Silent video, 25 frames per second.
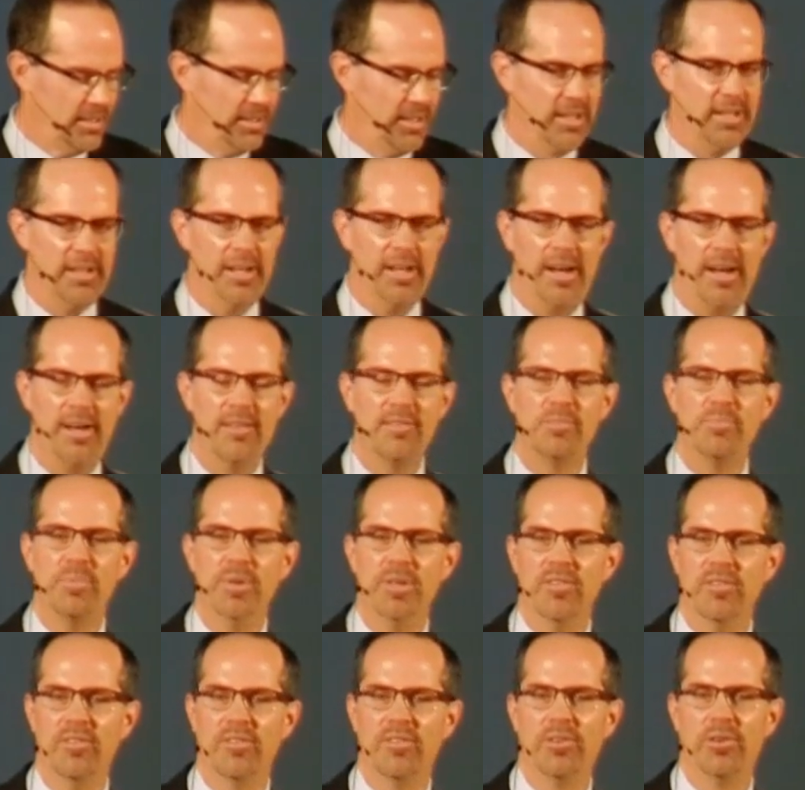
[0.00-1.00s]
And
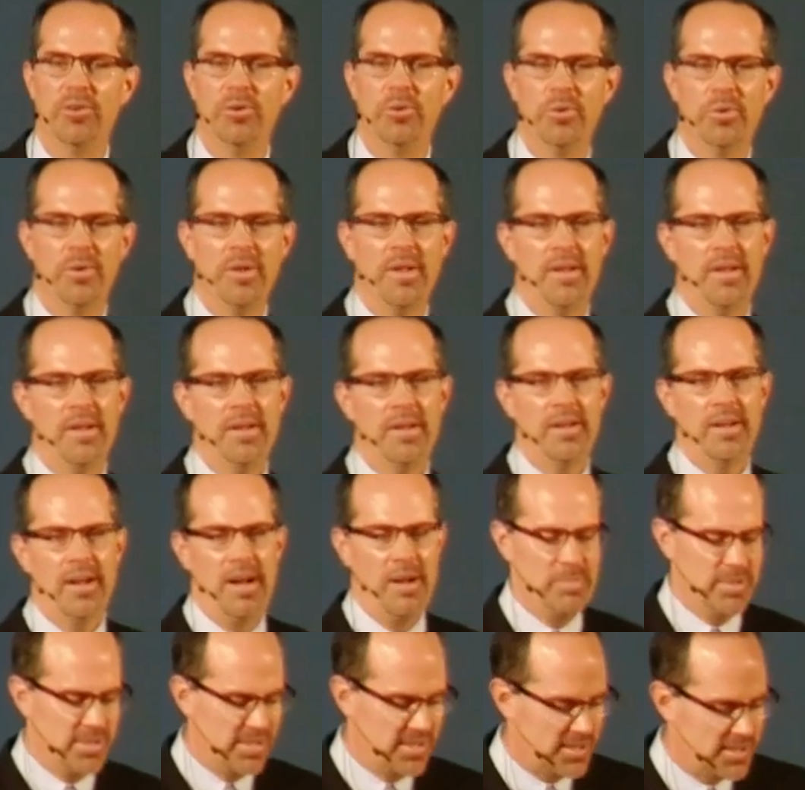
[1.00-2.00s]
husbands who
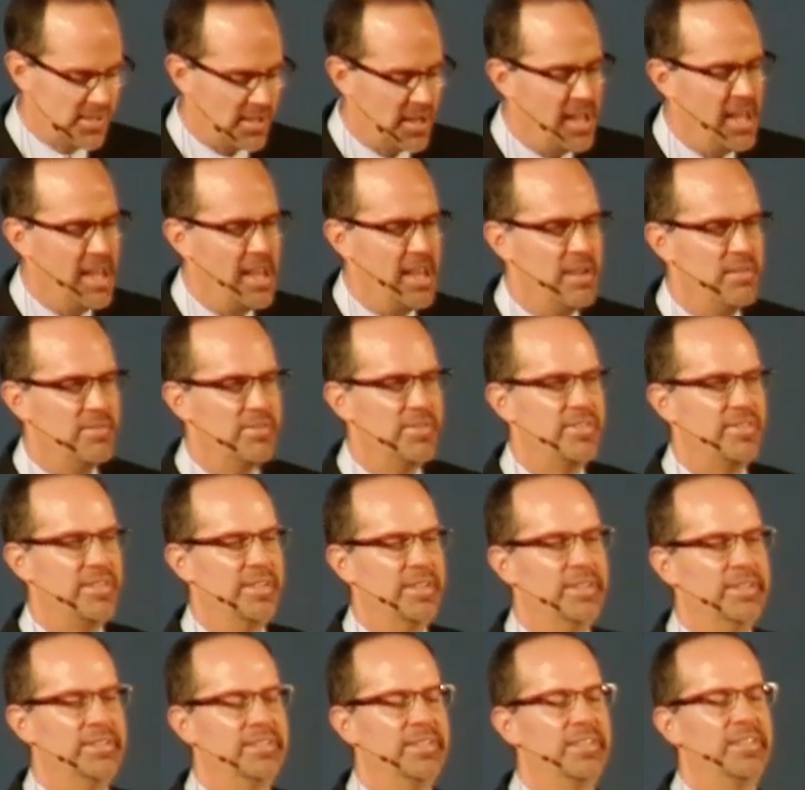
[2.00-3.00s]
I'm a slave
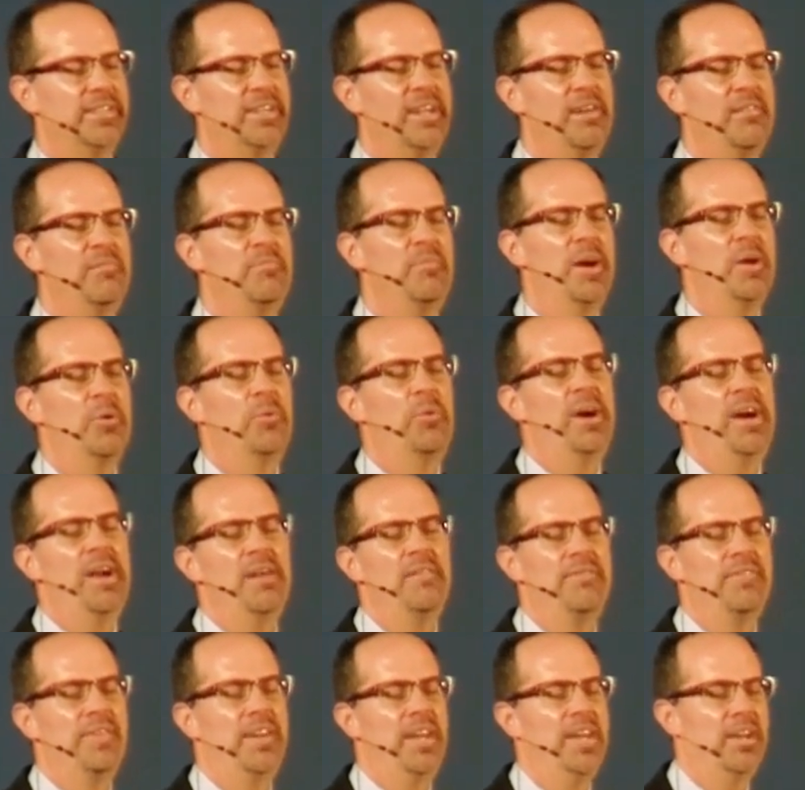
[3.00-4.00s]
to, to love my
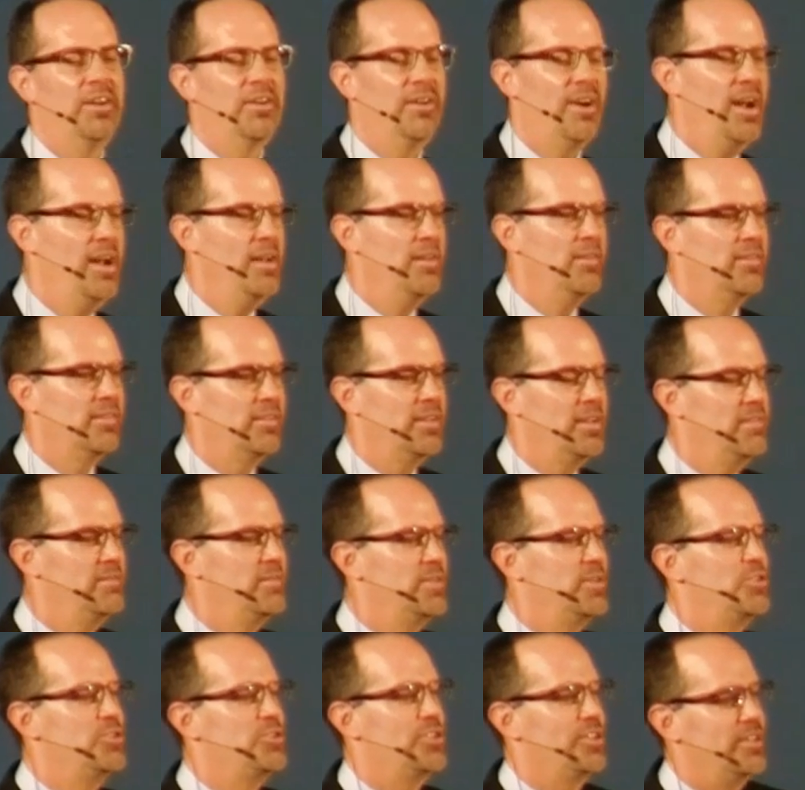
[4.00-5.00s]
wife like Christ loved
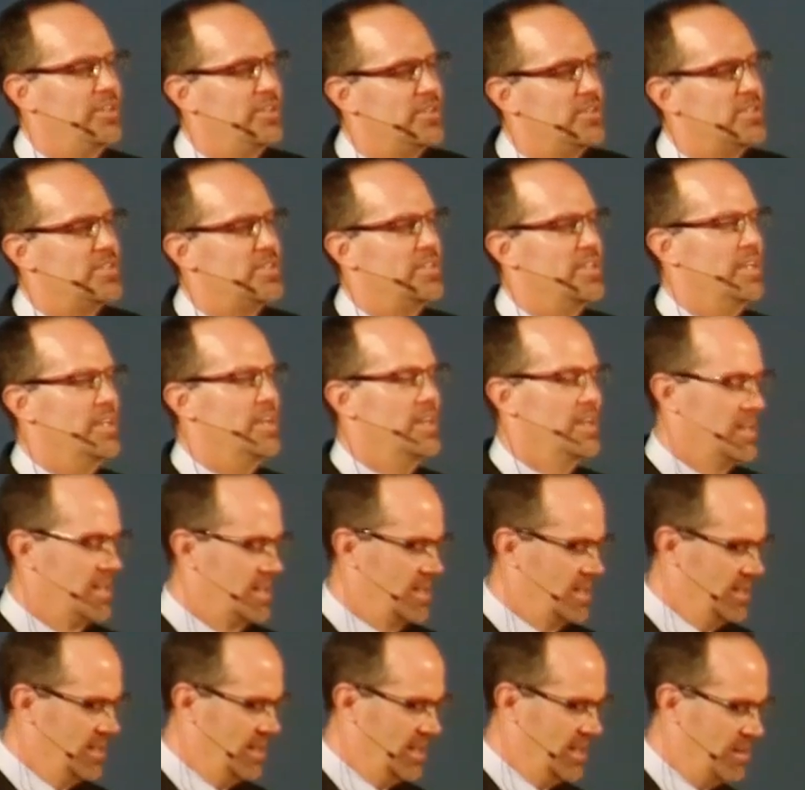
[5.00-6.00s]
the church. And
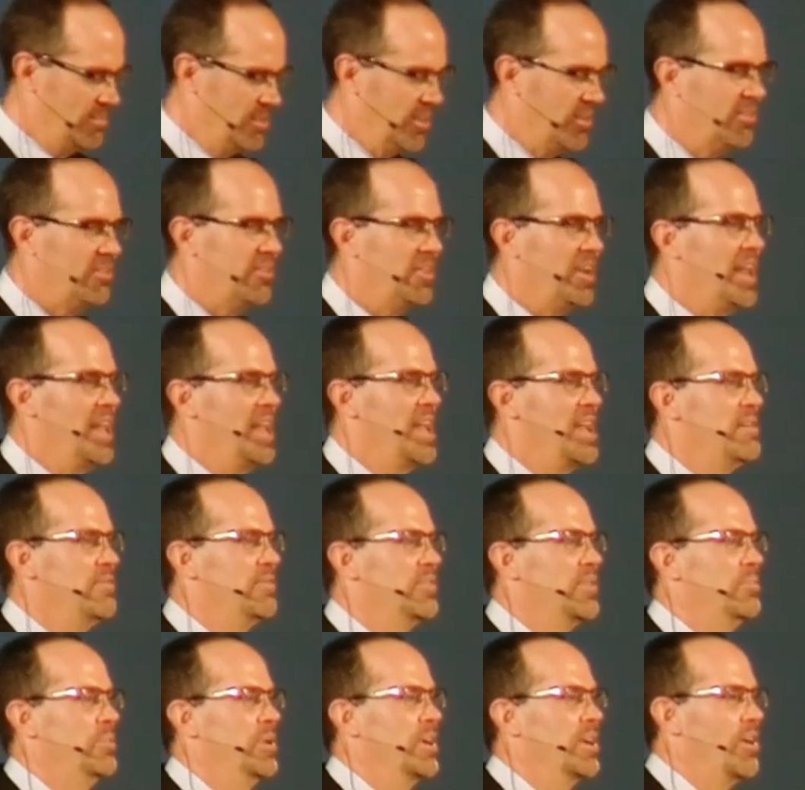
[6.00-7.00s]
I'm a slave
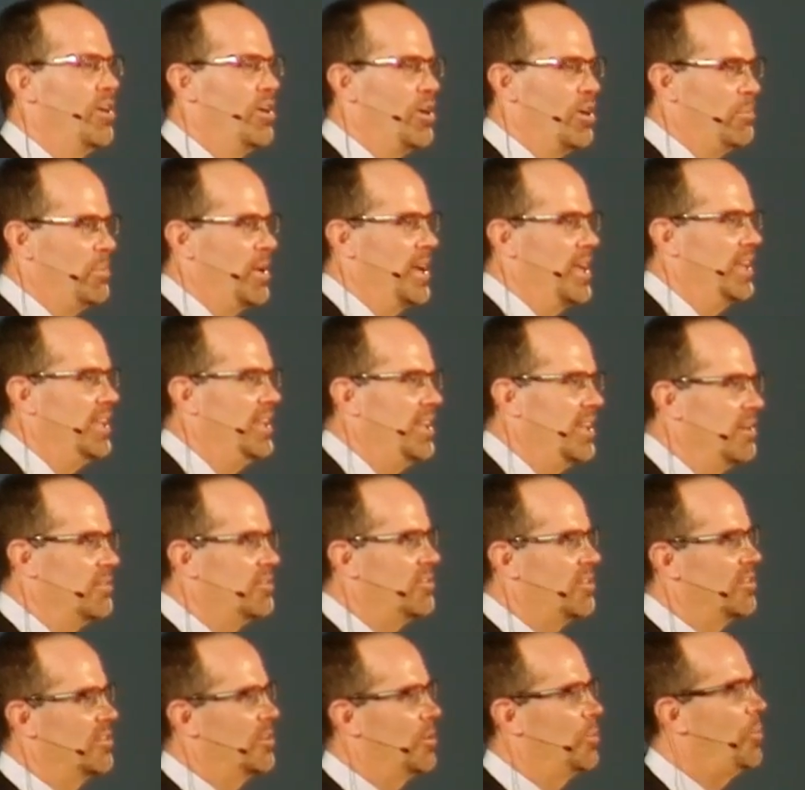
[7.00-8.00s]
to bring all of my
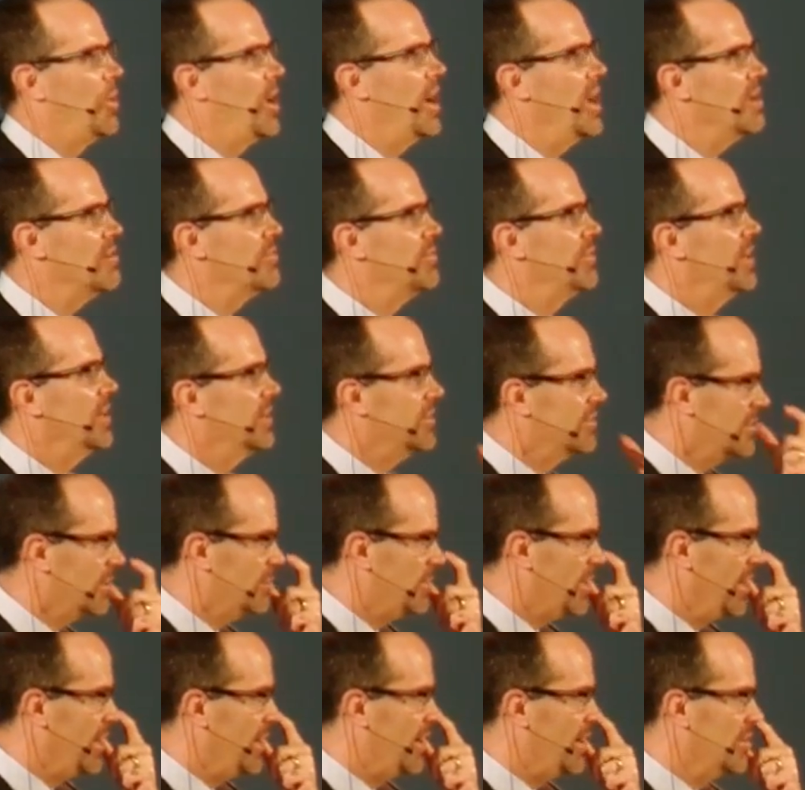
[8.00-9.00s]
gifts as a wife unto
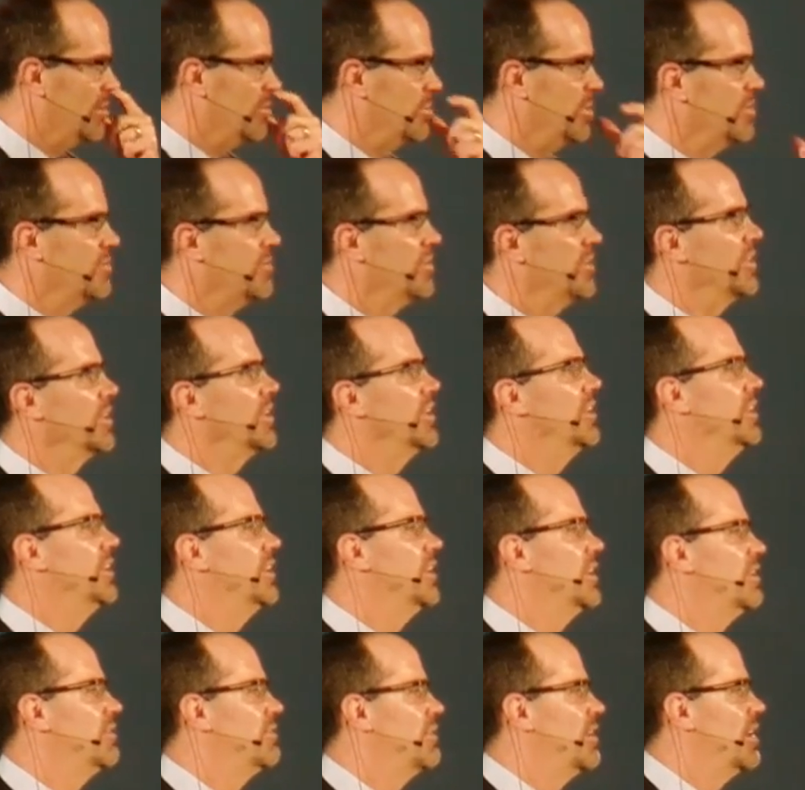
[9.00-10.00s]
my husband for the
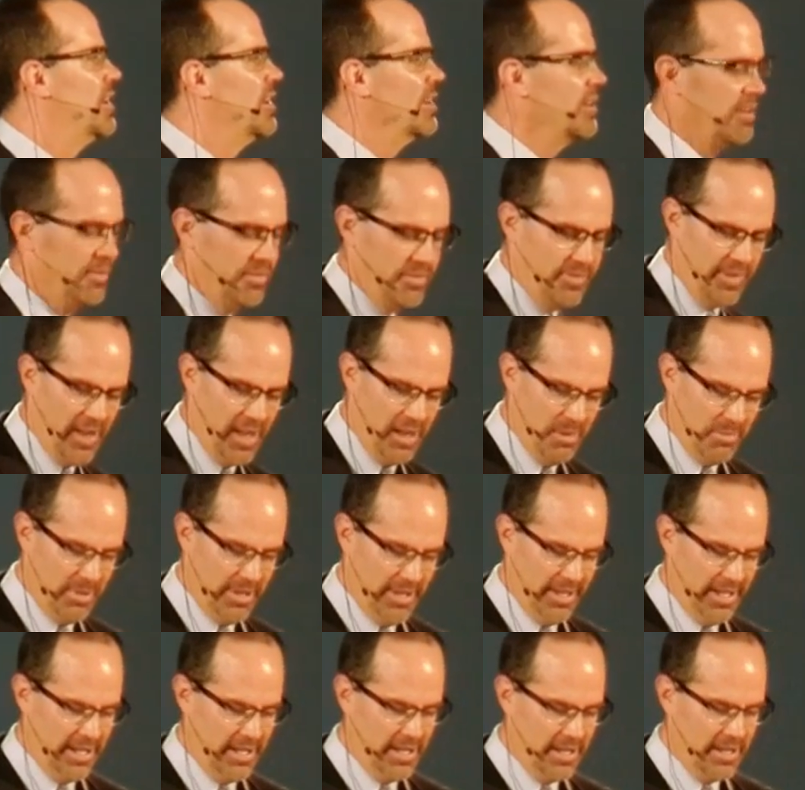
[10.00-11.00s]
good of our
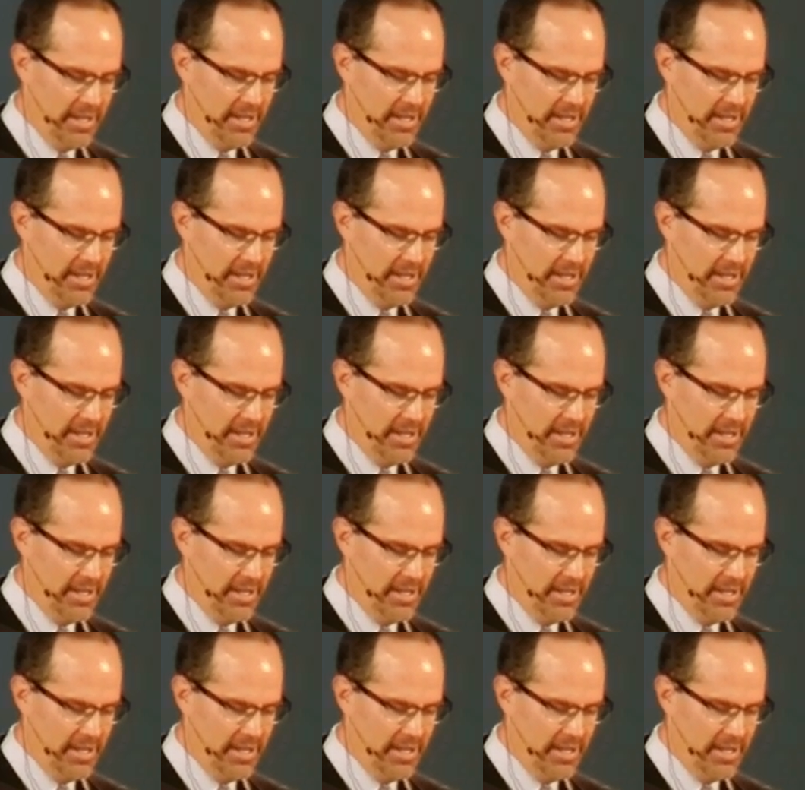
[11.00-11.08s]
family.